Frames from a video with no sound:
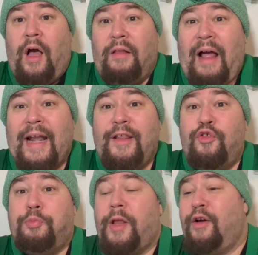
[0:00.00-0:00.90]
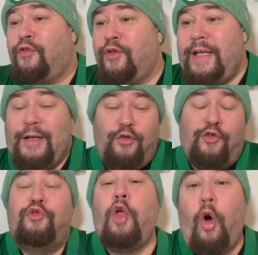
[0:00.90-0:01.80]
A lot of those players on the Eagles
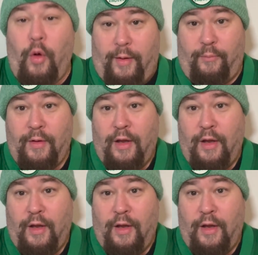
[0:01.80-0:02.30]
know him.